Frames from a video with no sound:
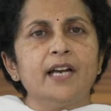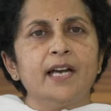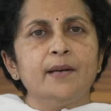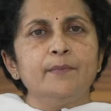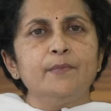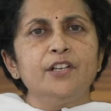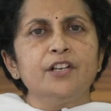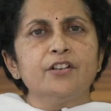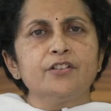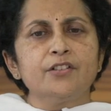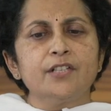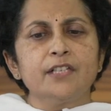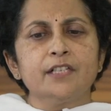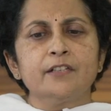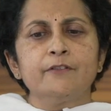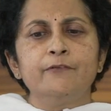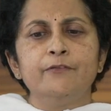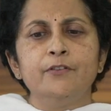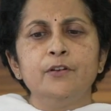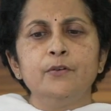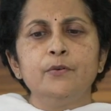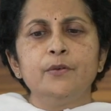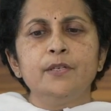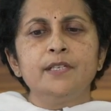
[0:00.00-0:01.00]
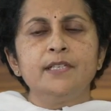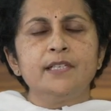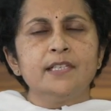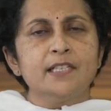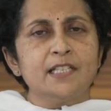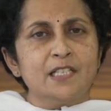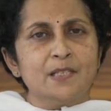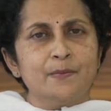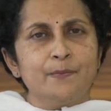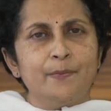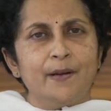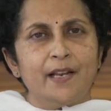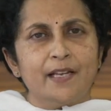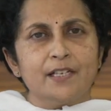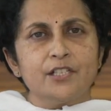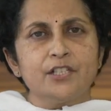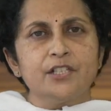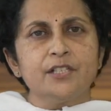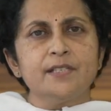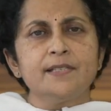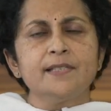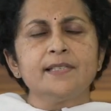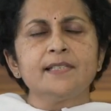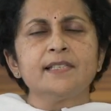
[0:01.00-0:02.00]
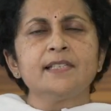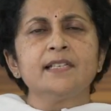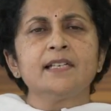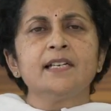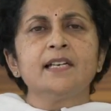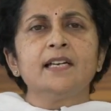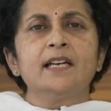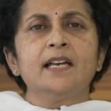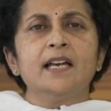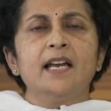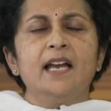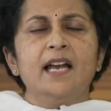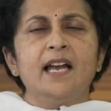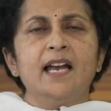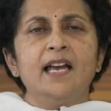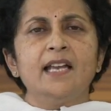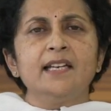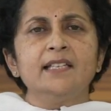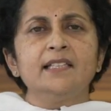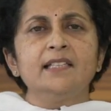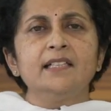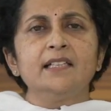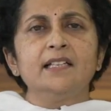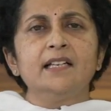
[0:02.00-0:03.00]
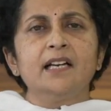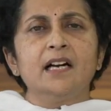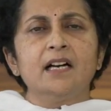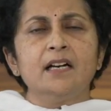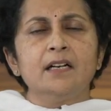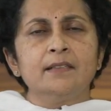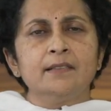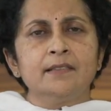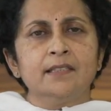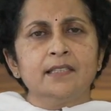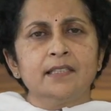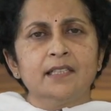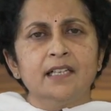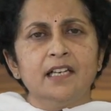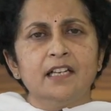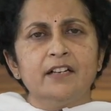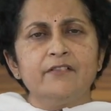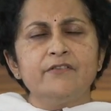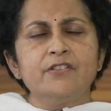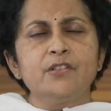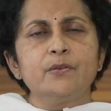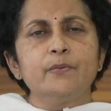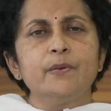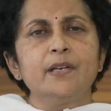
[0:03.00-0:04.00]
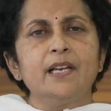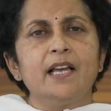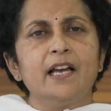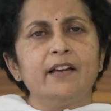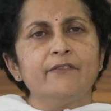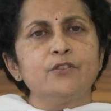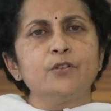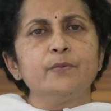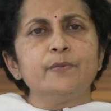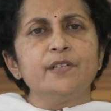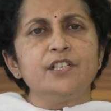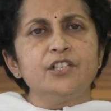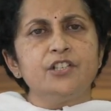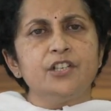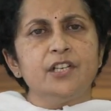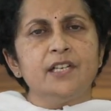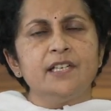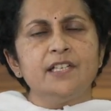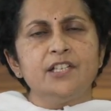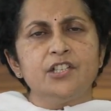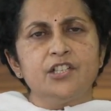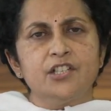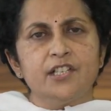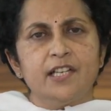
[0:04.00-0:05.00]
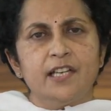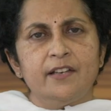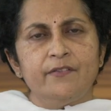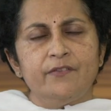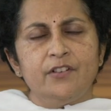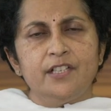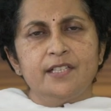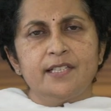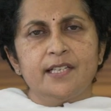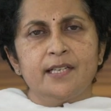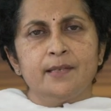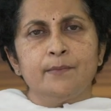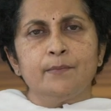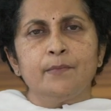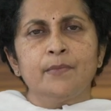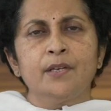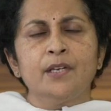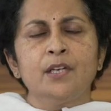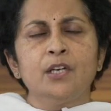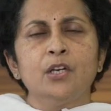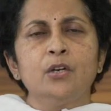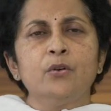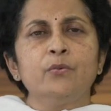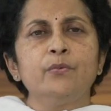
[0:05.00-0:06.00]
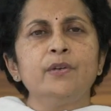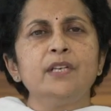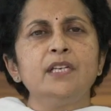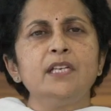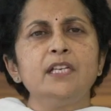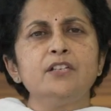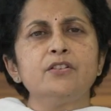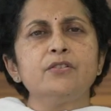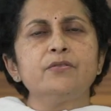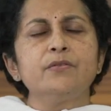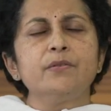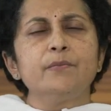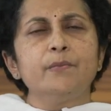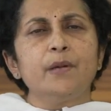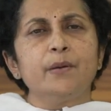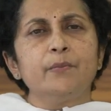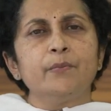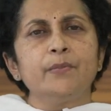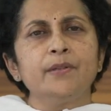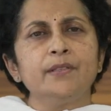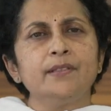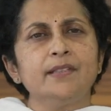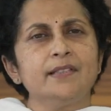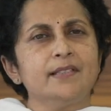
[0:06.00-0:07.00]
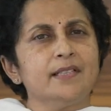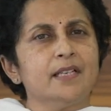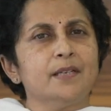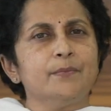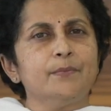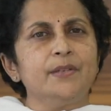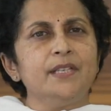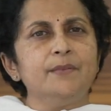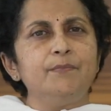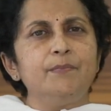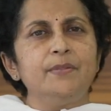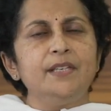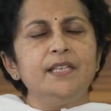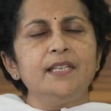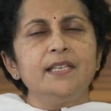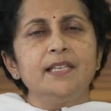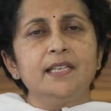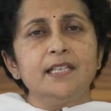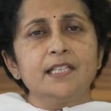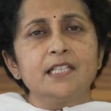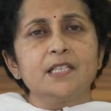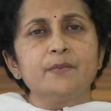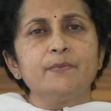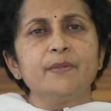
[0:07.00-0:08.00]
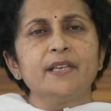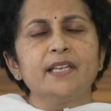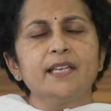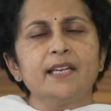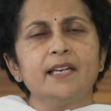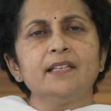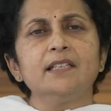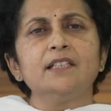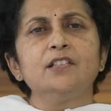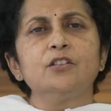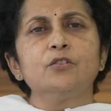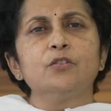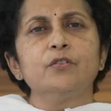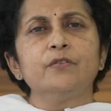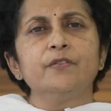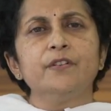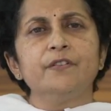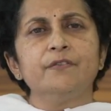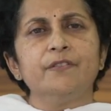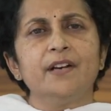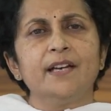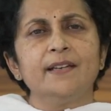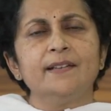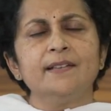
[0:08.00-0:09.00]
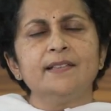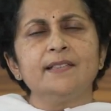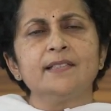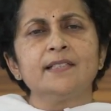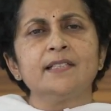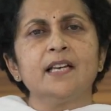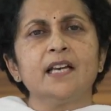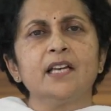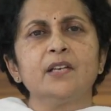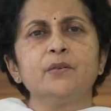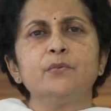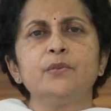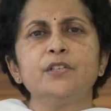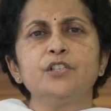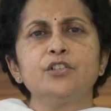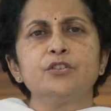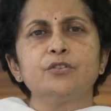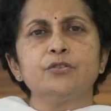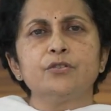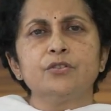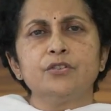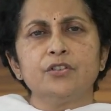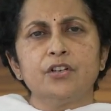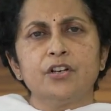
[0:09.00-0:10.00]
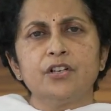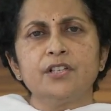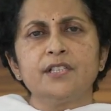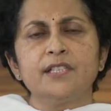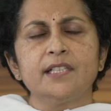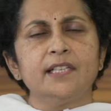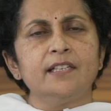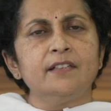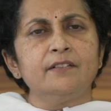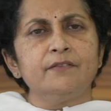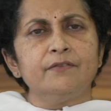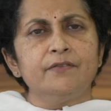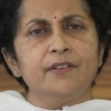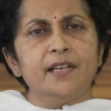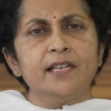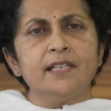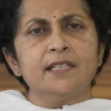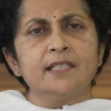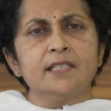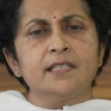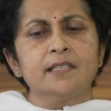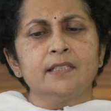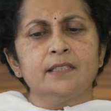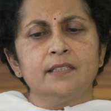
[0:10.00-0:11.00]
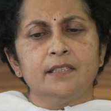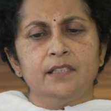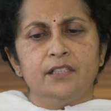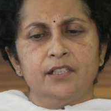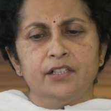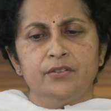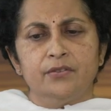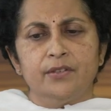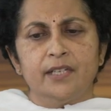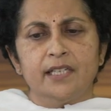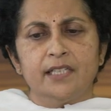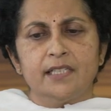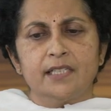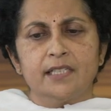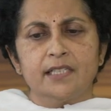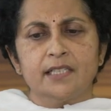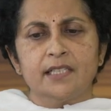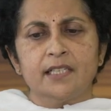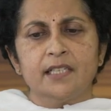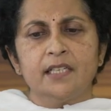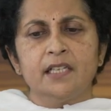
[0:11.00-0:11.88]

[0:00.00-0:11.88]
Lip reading: amniotic fluid splashes, and the gloves will have to be changed every time. we need to remember that our PPE kits may carry the COVID virus and we should not infect the neonate.